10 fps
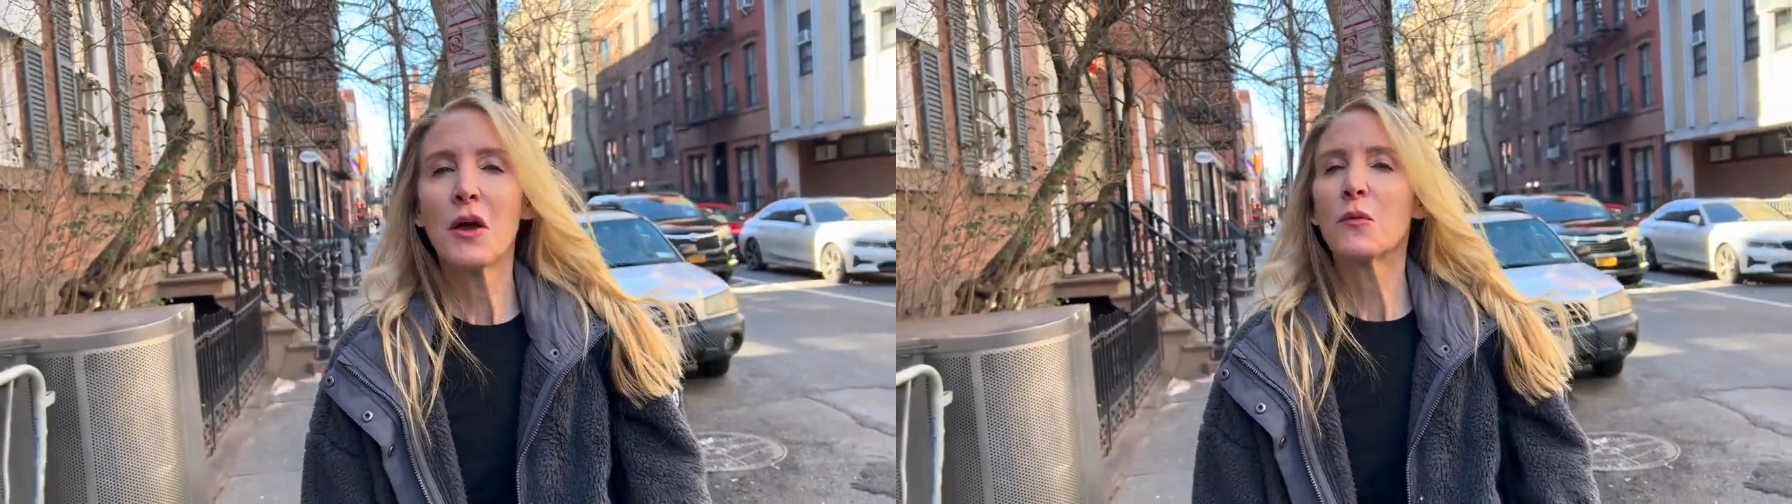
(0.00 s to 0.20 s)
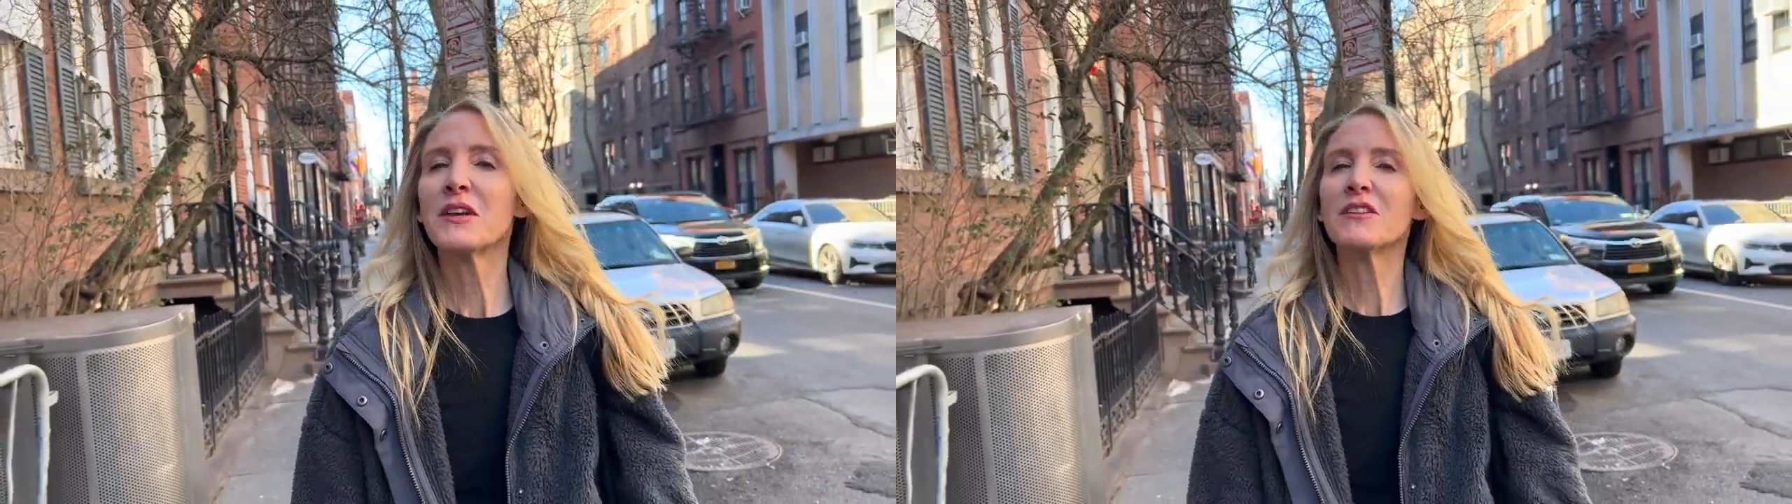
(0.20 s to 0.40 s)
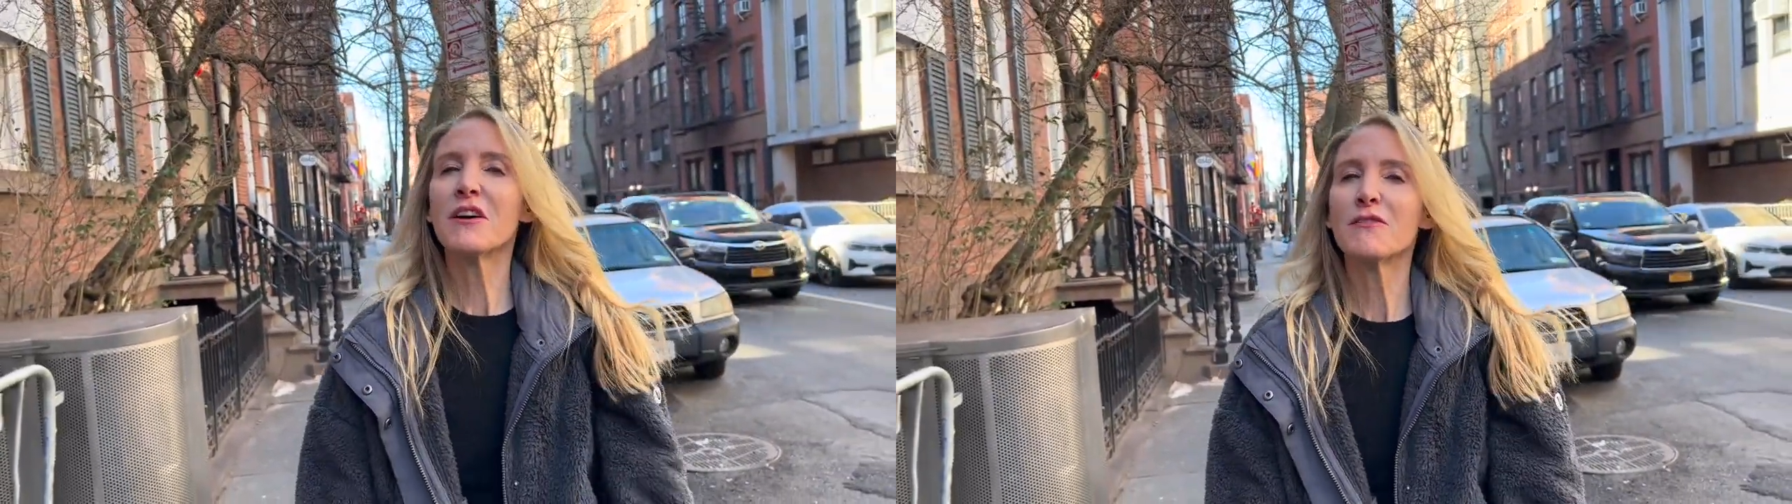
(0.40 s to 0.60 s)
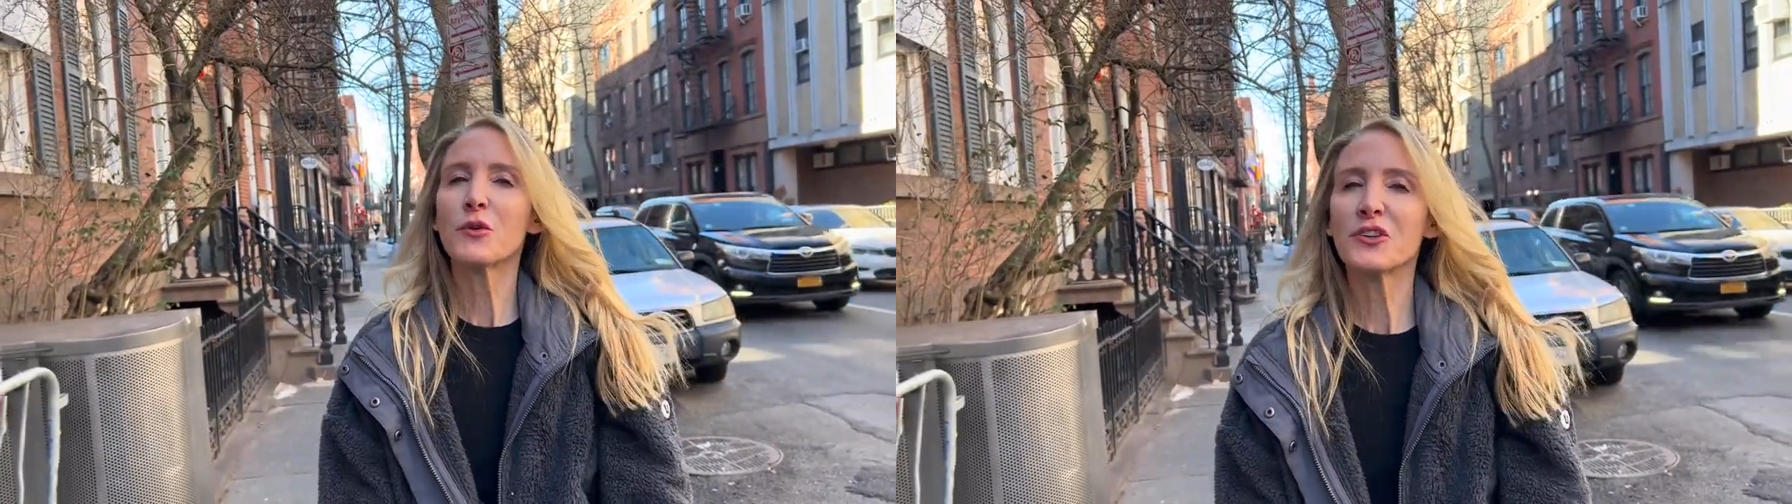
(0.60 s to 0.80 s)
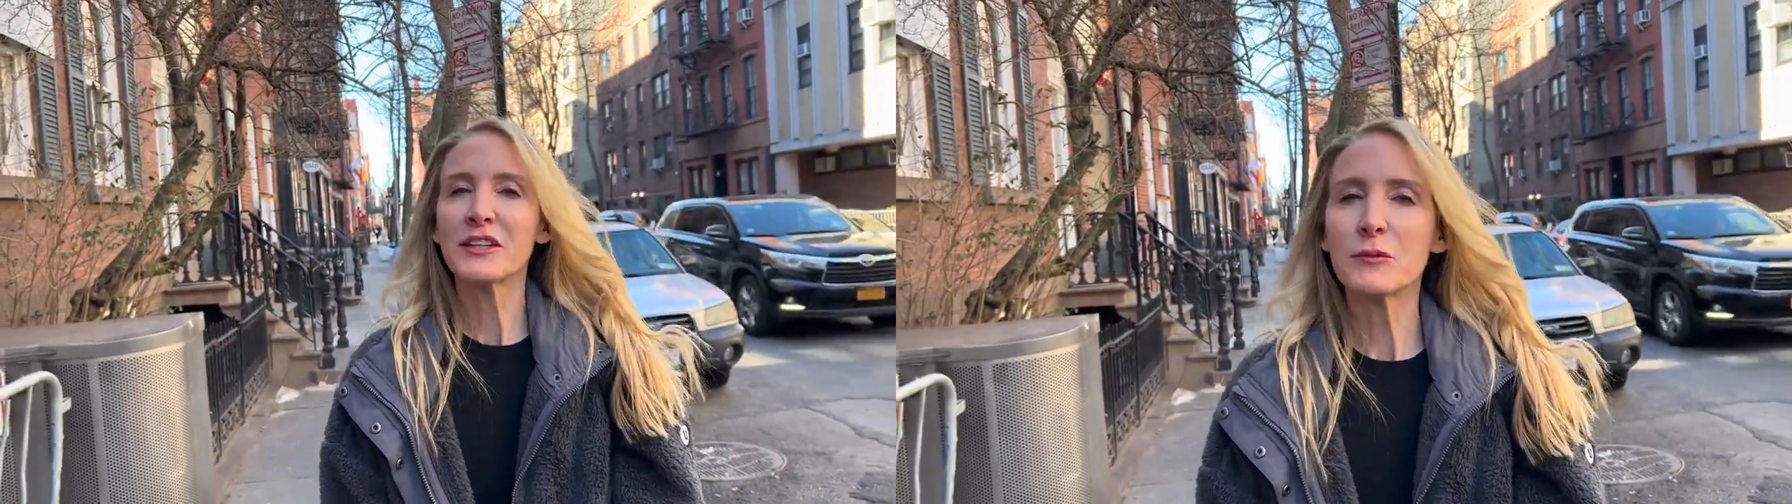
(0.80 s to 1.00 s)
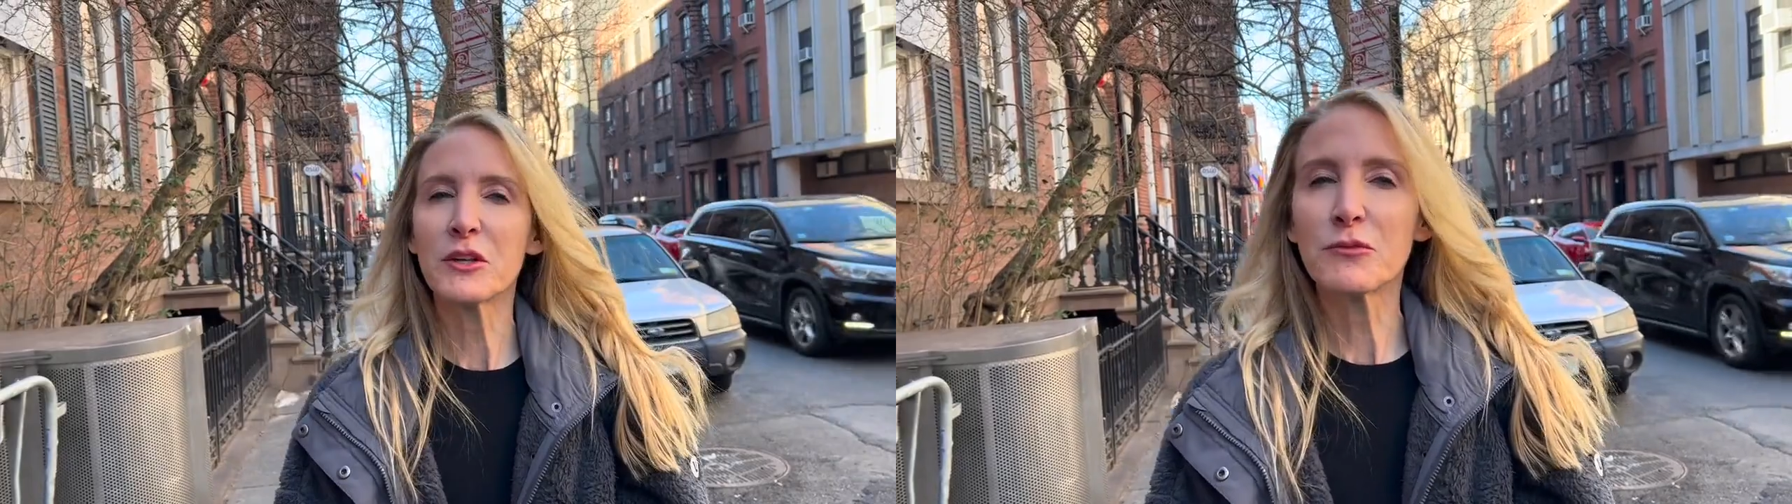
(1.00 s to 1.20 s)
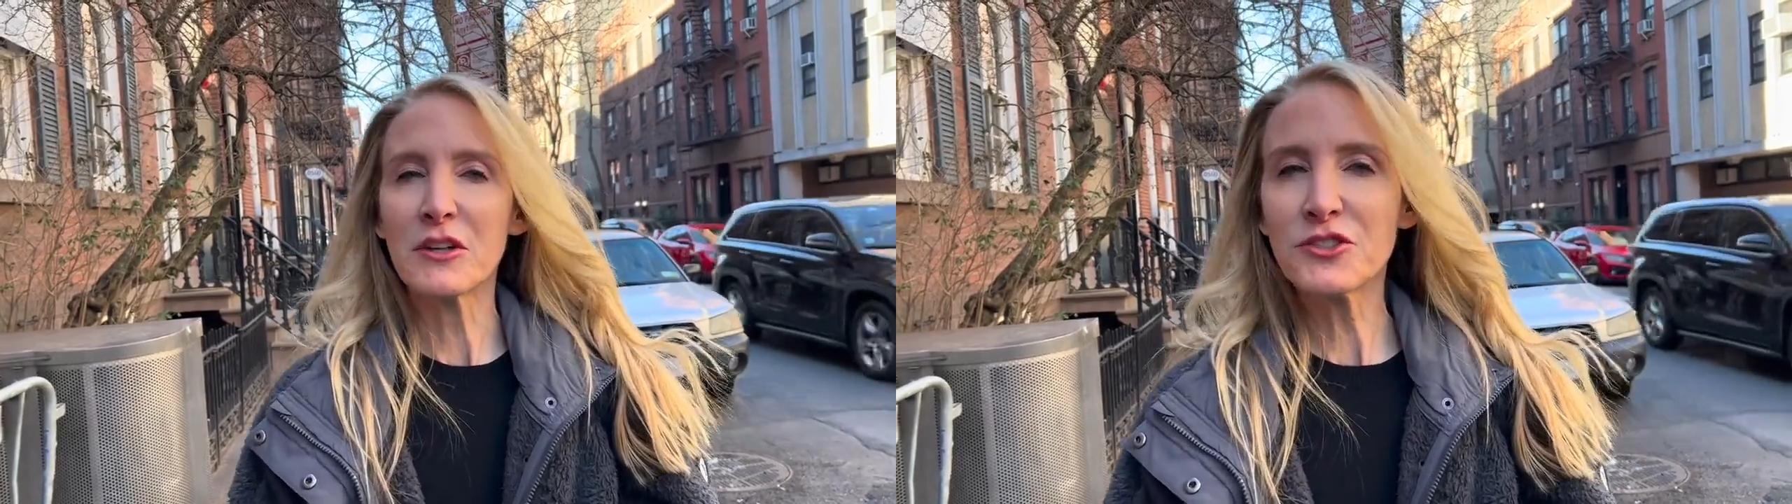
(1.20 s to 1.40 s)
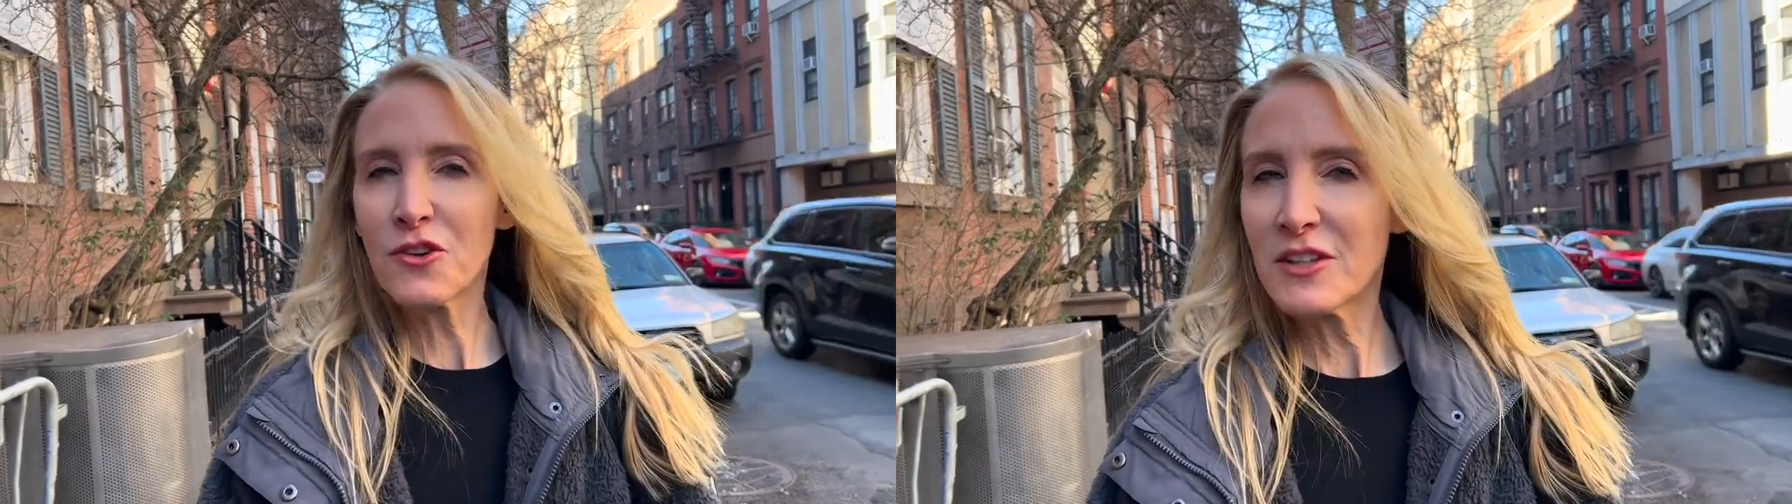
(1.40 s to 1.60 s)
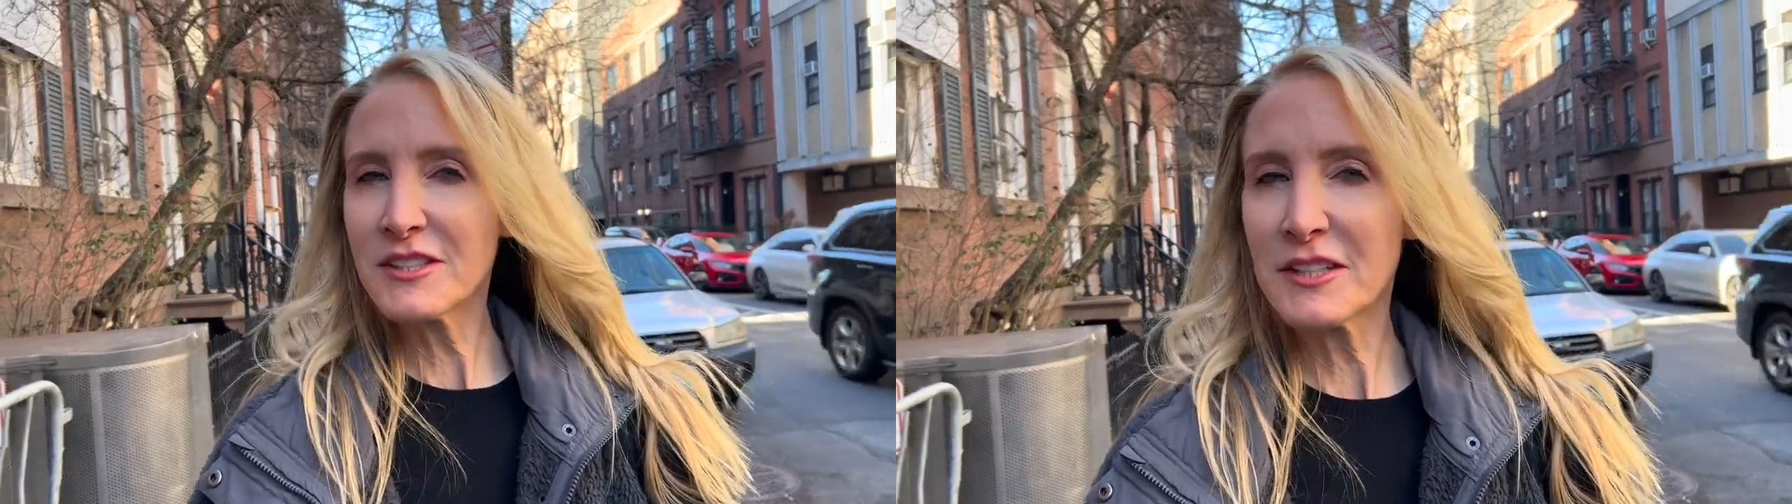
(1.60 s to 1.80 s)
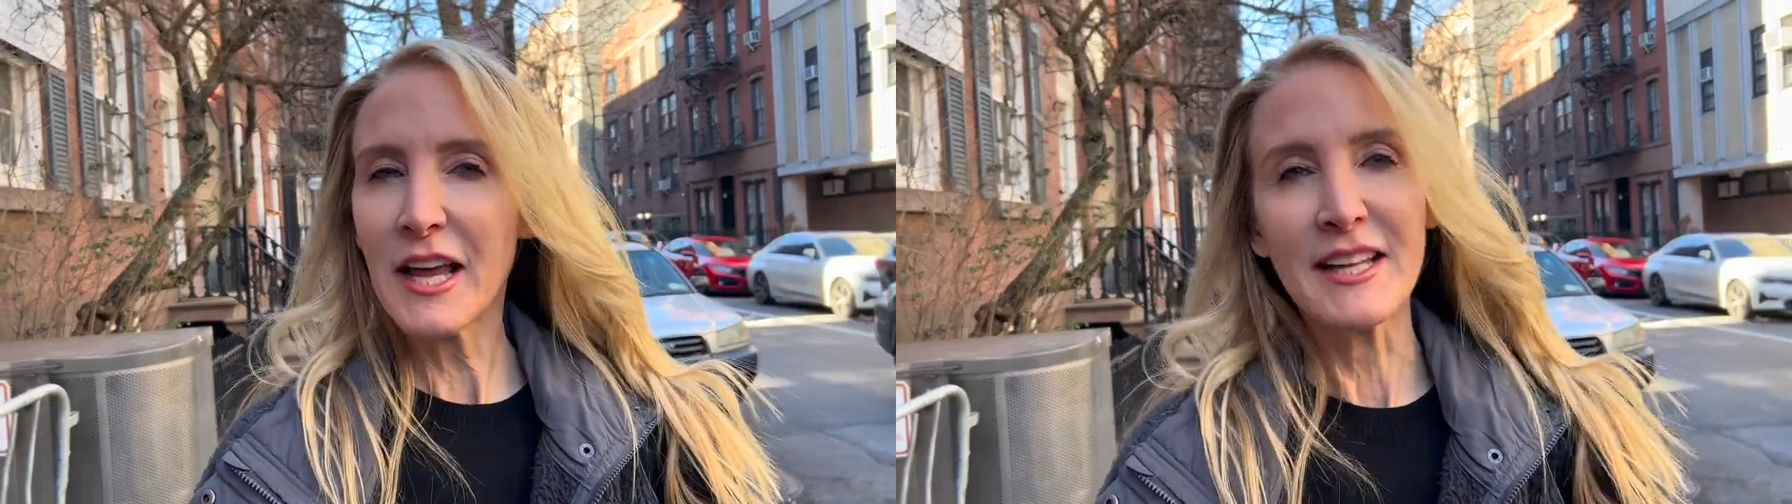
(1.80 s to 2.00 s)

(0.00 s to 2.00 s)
We love working with restaurants,